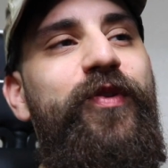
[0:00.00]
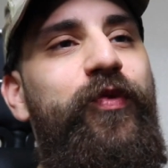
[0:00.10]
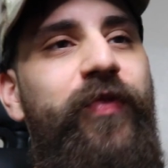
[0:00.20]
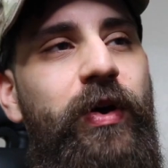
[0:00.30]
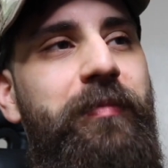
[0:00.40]
you
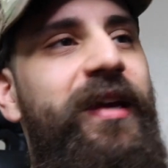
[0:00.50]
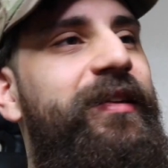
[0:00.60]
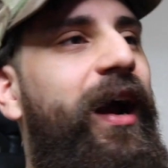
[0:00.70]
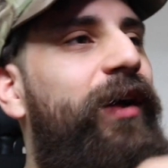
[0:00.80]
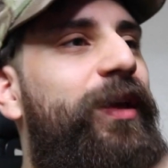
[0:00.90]
feel me
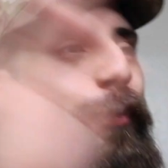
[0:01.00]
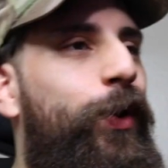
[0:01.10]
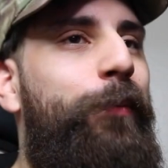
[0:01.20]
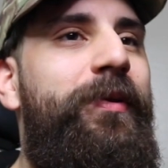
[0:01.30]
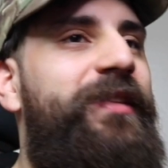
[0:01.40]
entirely,
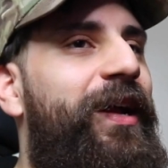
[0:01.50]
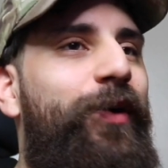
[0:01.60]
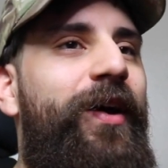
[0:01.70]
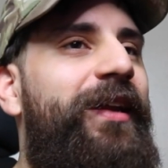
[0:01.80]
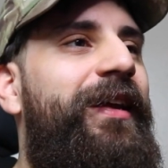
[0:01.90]
100%, go
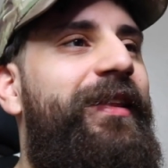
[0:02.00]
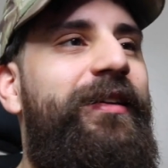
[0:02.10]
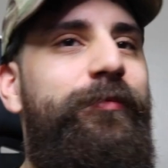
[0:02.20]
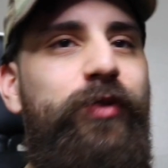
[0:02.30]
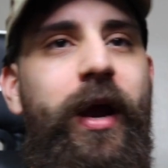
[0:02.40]
ahead and hit that
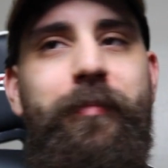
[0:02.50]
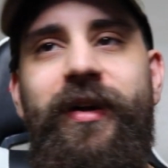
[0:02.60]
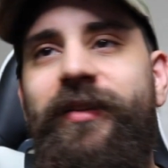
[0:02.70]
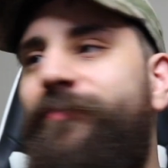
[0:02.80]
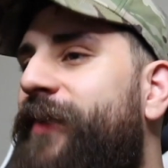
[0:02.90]
subscribe button.